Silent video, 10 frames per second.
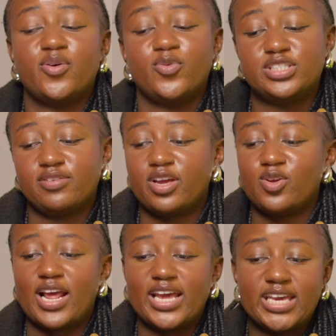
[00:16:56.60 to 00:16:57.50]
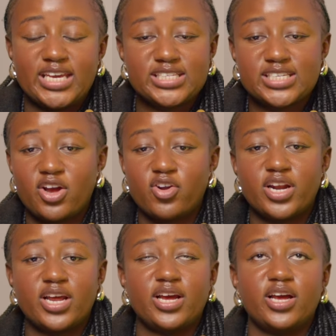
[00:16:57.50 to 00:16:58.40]
Whichever you like it.
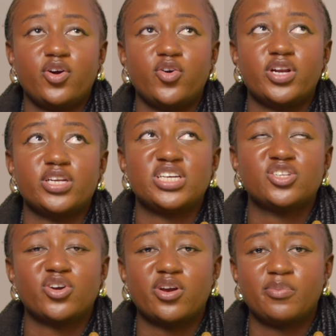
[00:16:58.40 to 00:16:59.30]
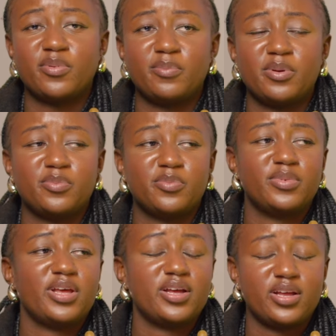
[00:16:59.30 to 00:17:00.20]
On TikTok,
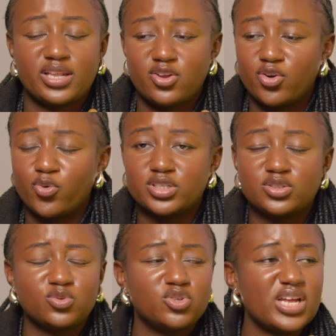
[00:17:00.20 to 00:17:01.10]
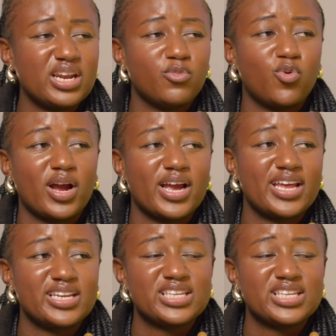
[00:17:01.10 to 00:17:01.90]
I don't know what username Kwagani.